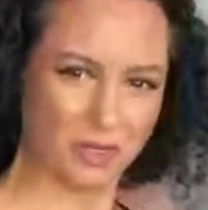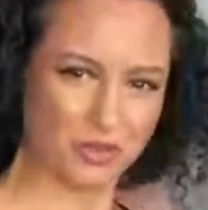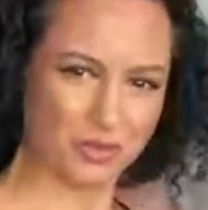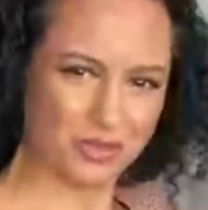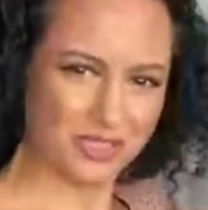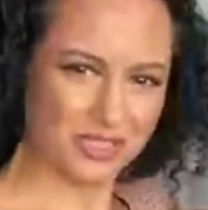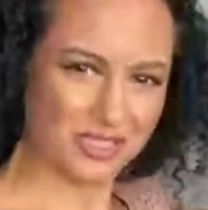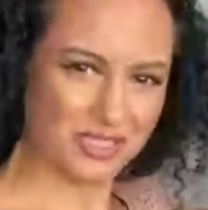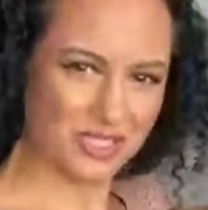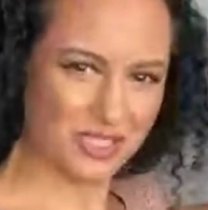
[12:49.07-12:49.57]

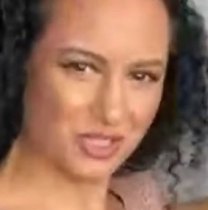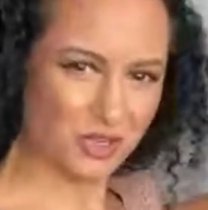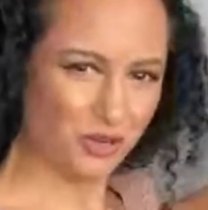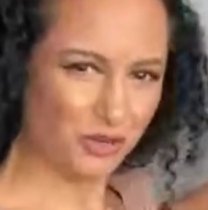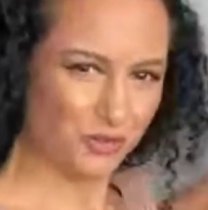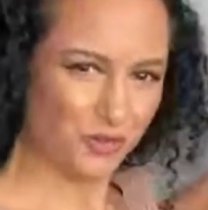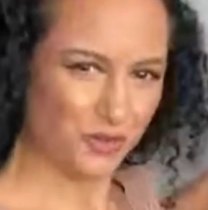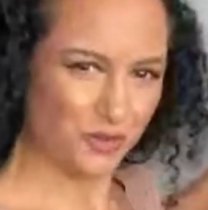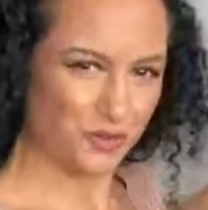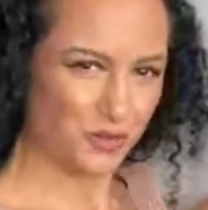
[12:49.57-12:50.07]
interested to know
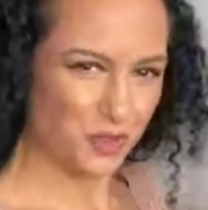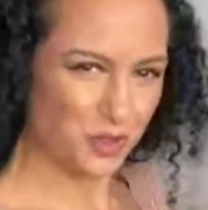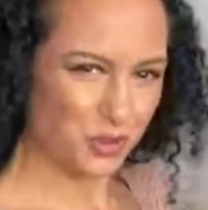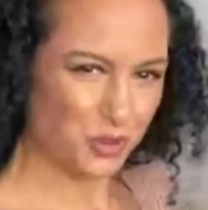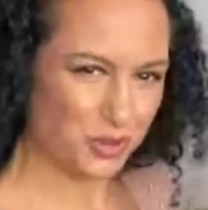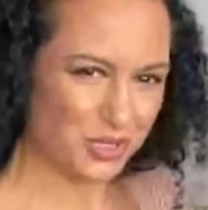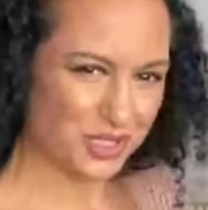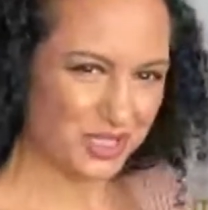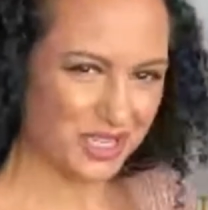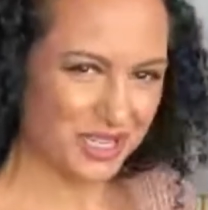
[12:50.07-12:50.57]
if you've
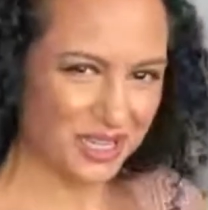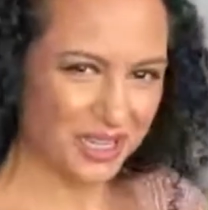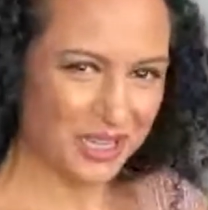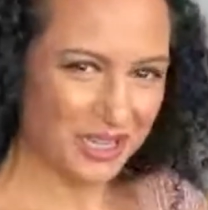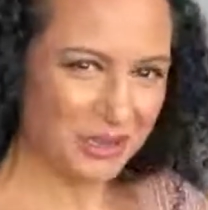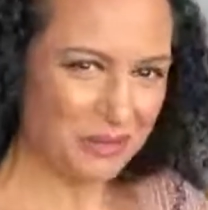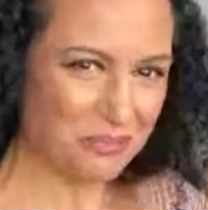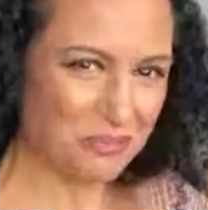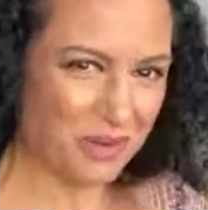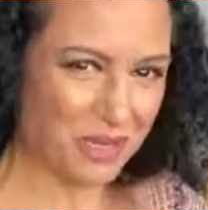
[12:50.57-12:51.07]
used
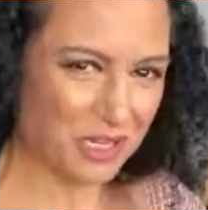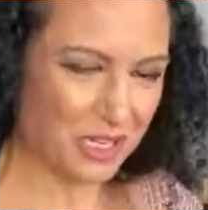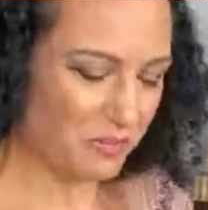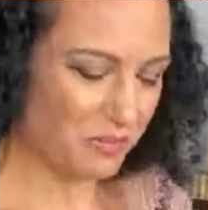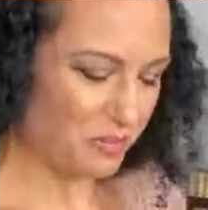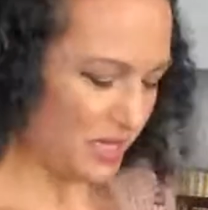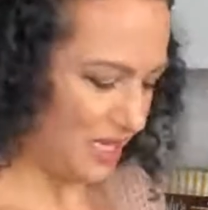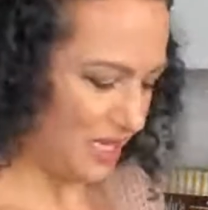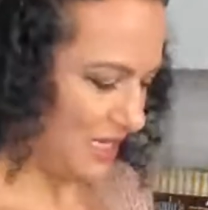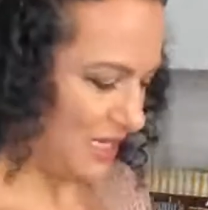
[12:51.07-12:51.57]
mung
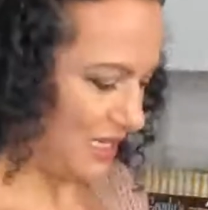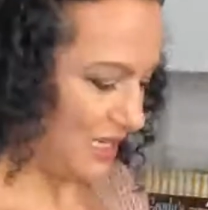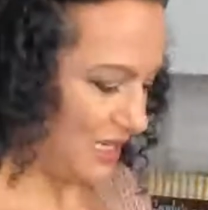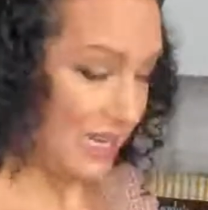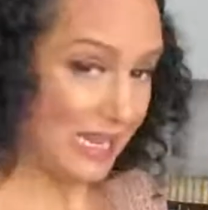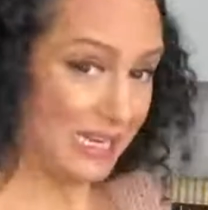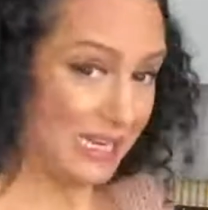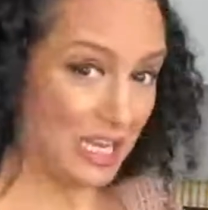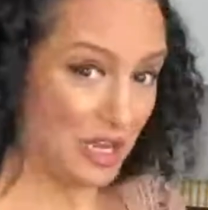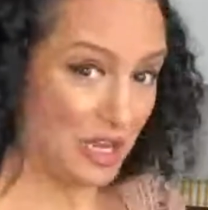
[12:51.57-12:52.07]
bean in
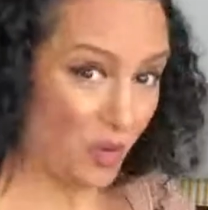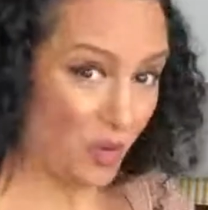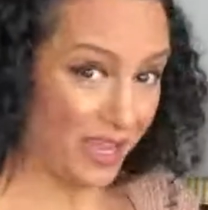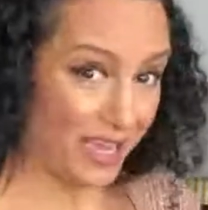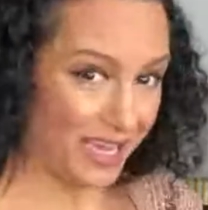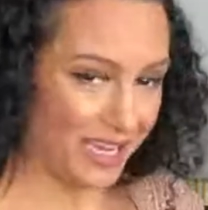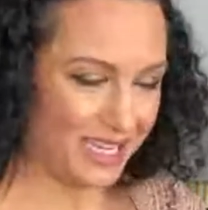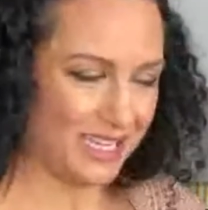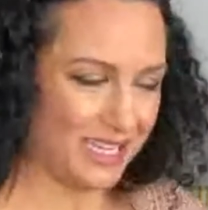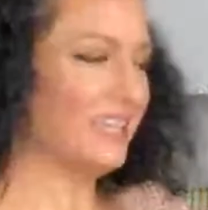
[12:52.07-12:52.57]
any
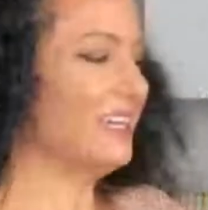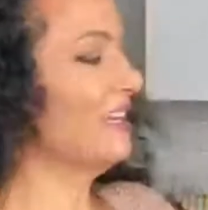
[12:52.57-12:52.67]
way.